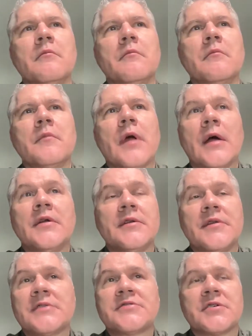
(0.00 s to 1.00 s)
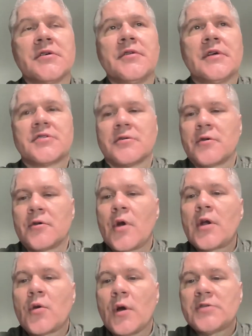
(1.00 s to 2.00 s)
That's a
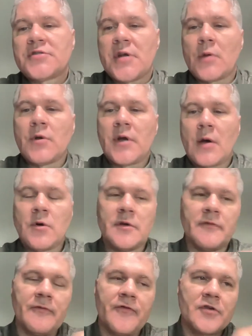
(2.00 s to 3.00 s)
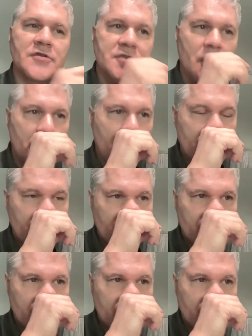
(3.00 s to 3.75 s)
great question. I want to first start off with